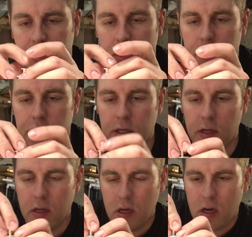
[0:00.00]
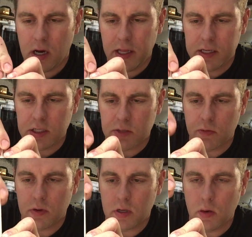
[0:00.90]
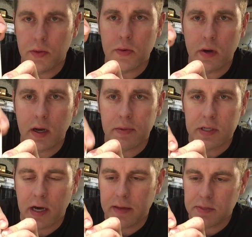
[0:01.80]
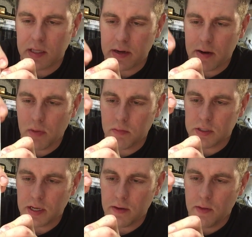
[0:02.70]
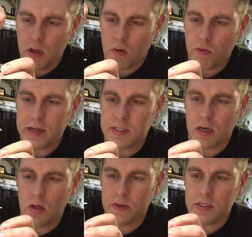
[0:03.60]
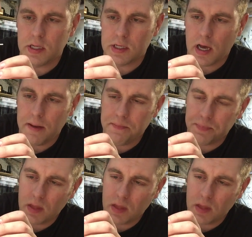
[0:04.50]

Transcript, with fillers: the solution. I like just go through a couple times, get the air bubbles out, raise it all the way to the top,